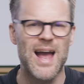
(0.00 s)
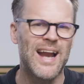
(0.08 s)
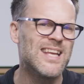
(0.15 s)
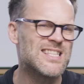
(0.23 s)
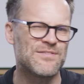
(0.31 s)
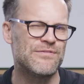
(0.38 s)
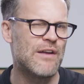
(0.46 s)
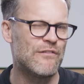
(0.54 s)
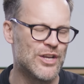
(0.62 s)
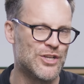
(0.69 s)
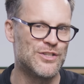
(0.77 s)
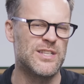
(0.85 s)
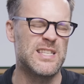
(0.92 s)
And it's very
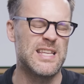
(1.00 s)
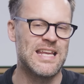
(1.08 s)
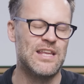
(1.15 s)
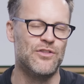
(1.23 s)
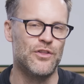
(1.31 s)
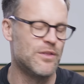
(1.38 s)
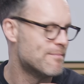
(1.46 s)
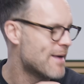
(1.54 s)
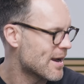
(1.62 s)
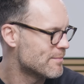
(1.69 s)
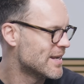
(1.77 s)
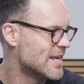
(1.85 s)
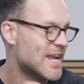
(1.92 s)
good to see that the
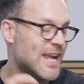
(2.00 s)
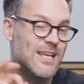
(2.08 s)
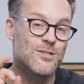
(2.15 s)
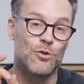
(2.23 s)
Mac Mini is